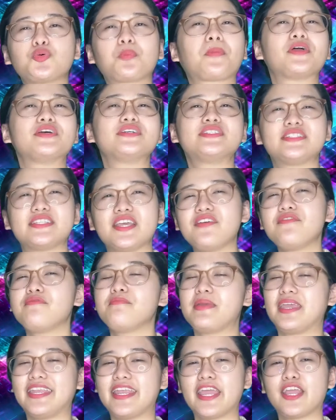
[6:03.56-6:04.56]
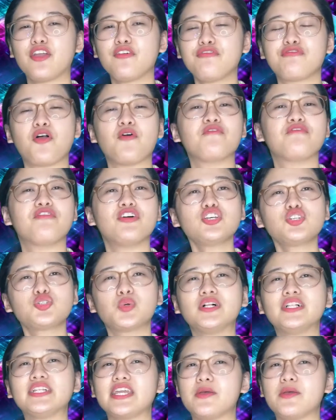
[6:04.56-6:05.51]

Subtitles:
perceive meaning from visual